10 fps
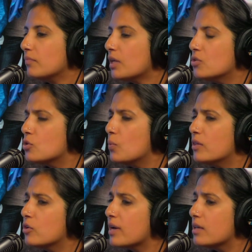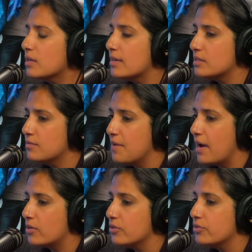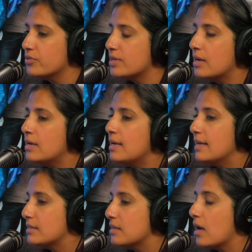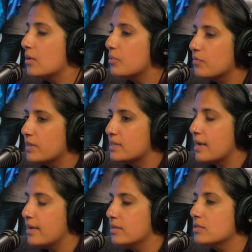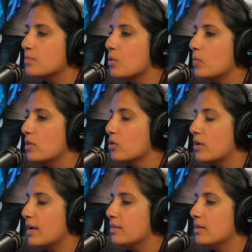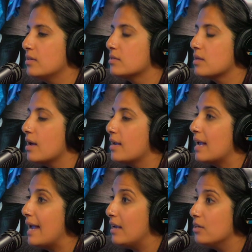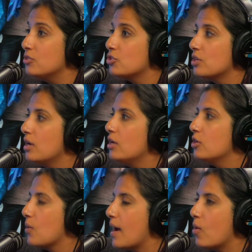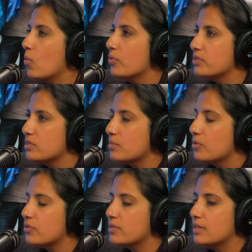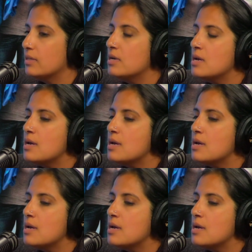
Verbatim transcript: So we look at lots of factors. It's not a perfect science, but we look at things like age, you know, how old is the person?